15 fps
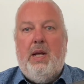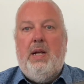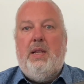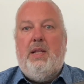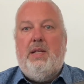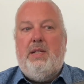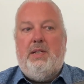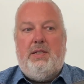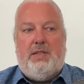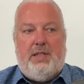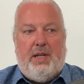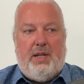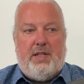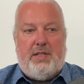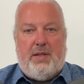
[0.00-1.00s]
The
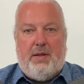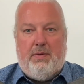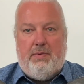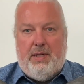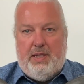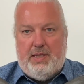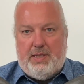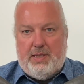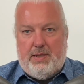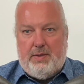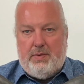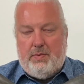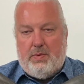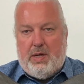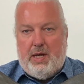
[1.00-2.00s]
sixth
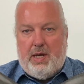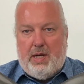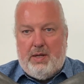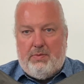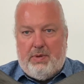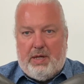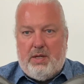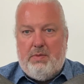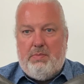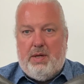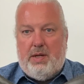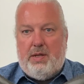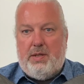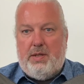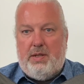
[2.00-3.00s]
reason why I
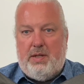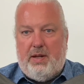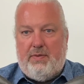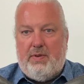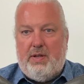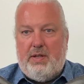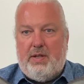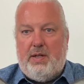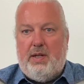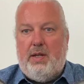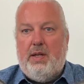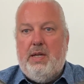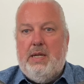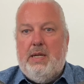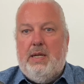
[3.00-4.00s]
recommend
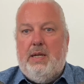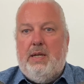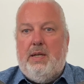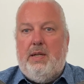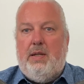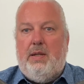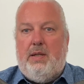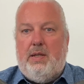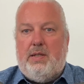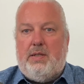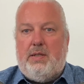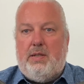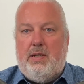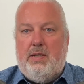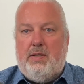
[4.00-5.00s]
definitely
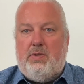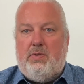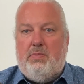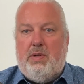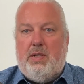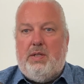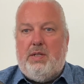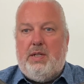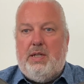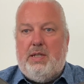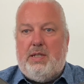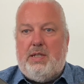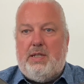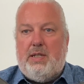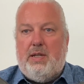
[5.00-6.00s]
this instrument
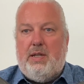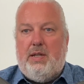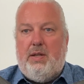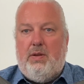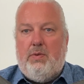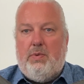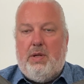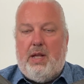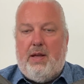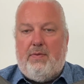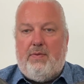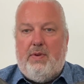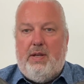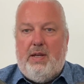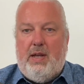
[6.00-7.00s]
is you will
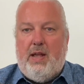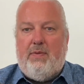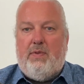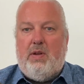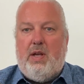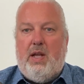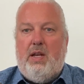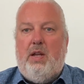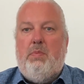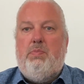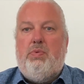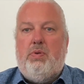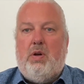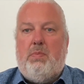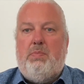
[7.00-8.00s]
have never any
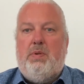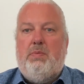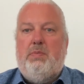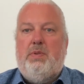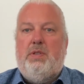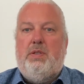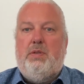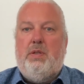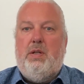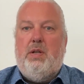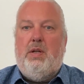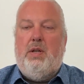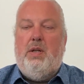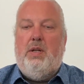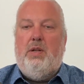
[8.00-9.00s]
problems
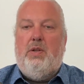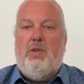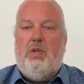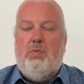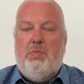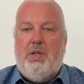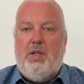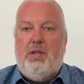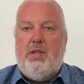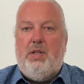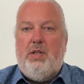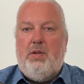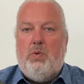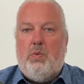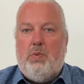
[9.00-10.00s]
in
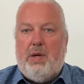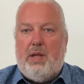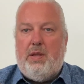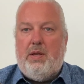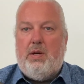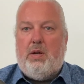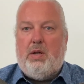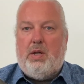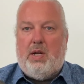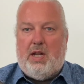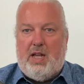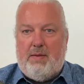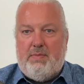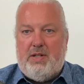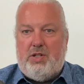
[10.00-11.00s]
humidity, weather or
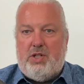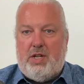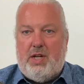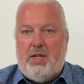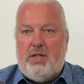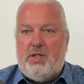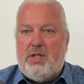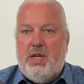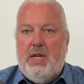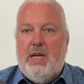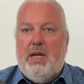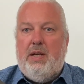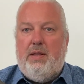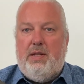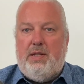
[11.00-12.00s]
climate change.
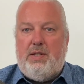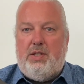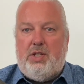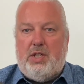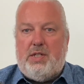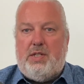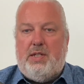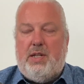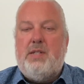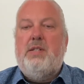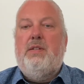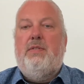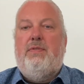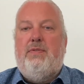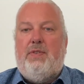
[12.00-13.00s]
This just
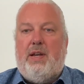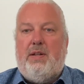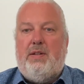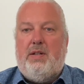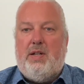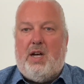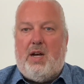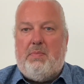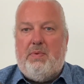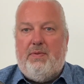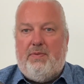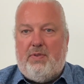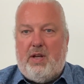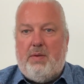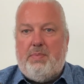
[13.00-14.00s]
doesn't affect a carbon
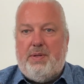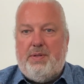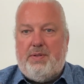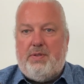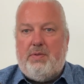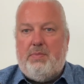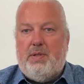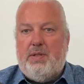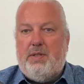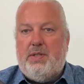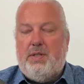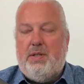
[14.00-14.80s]
fiber instrument.